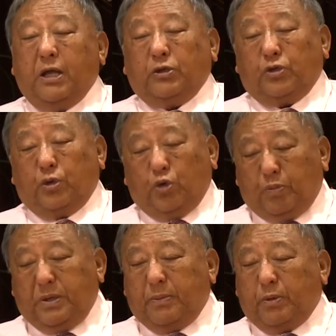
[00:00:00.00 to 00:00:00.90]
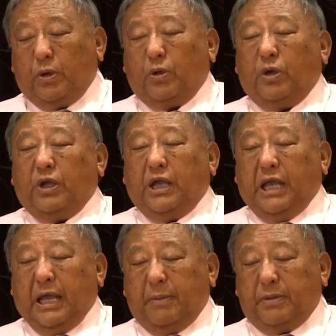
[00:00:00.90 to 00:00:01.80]
So you people
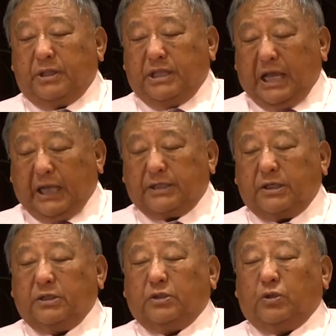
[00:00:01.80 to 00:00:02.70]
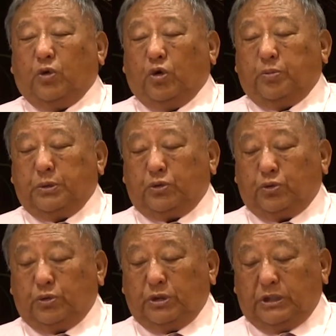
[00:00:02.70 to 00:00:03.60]
have that
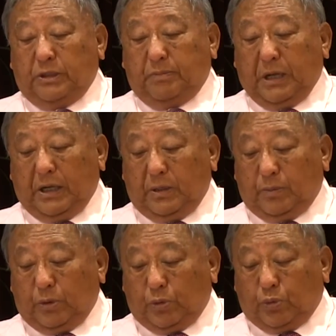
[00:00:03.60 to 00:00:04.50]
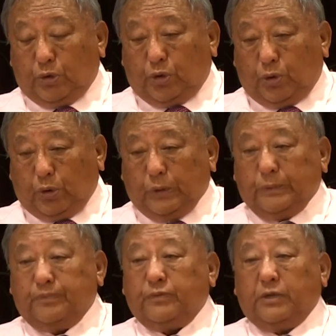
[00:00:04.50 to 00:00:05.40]
opportunity available with you.
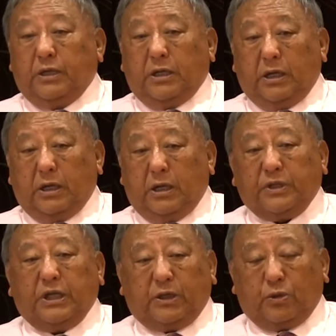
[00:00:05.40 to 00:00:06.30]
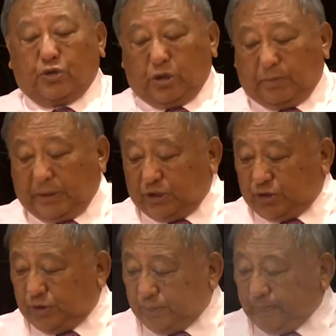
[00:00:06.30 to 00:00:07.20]
Thank you so
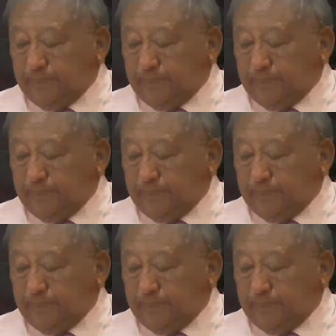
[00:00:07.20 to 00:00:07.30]
much.